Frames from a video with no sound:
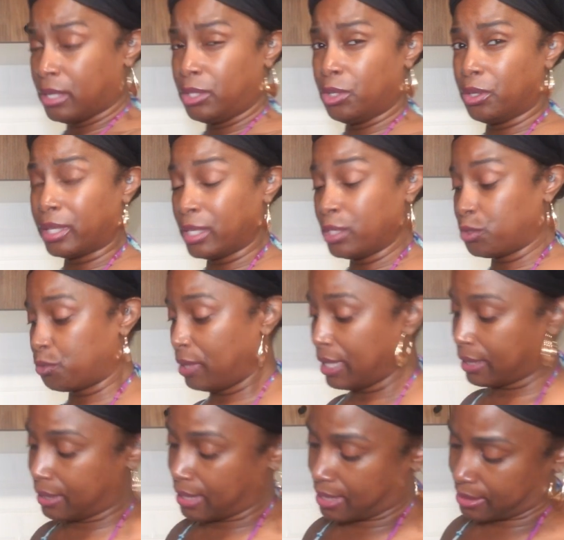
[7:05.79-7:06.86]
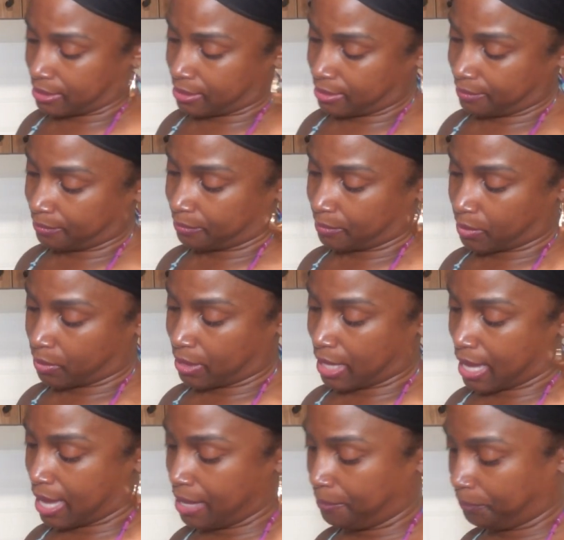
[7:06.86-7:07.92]
You can drink this,
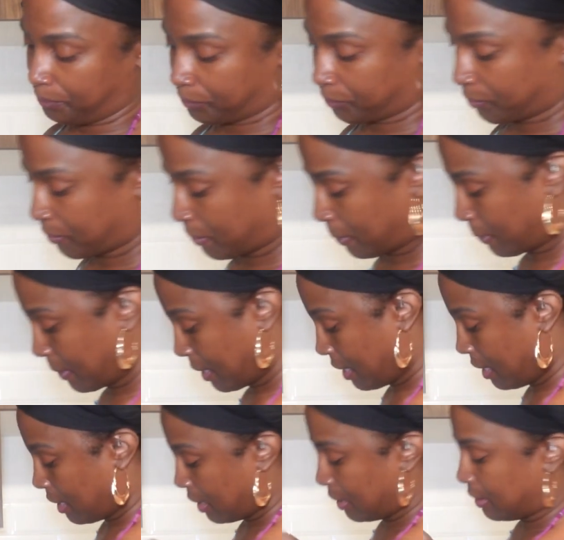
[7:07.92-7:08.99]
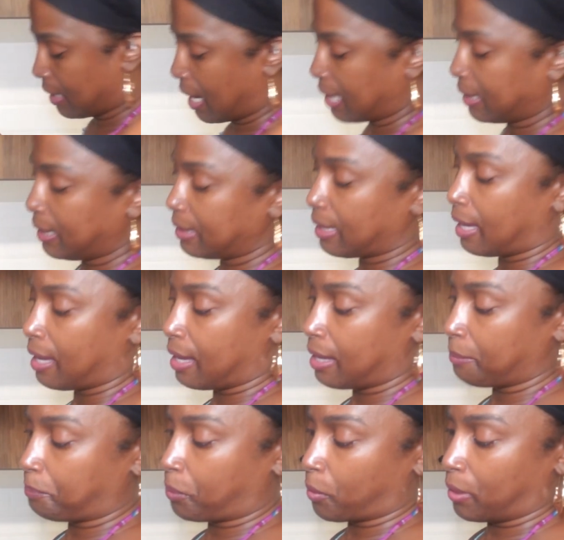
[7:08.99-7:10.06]
okay?
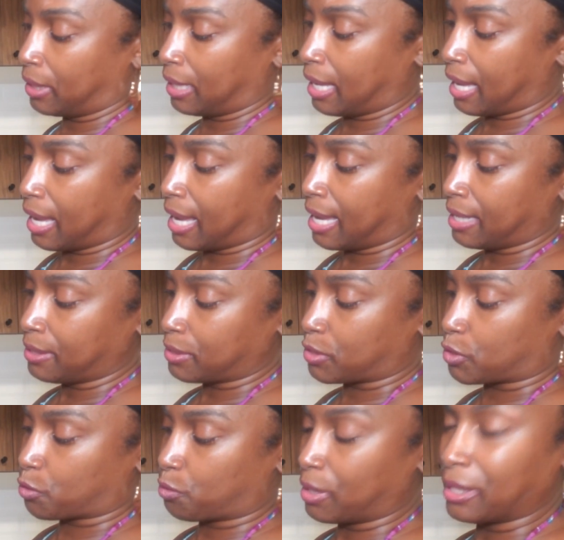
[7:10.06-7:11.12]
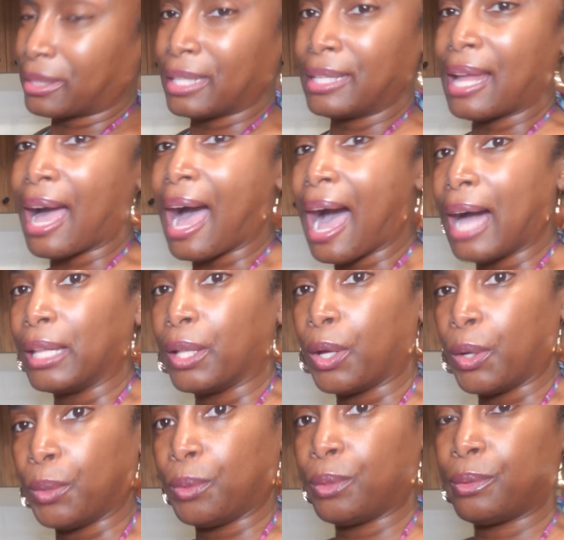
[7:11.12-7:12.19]
99.8 strengthened
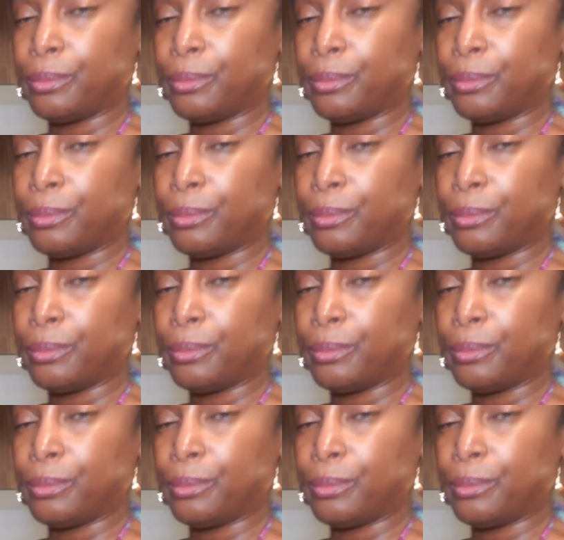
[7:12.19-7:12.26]
aloe.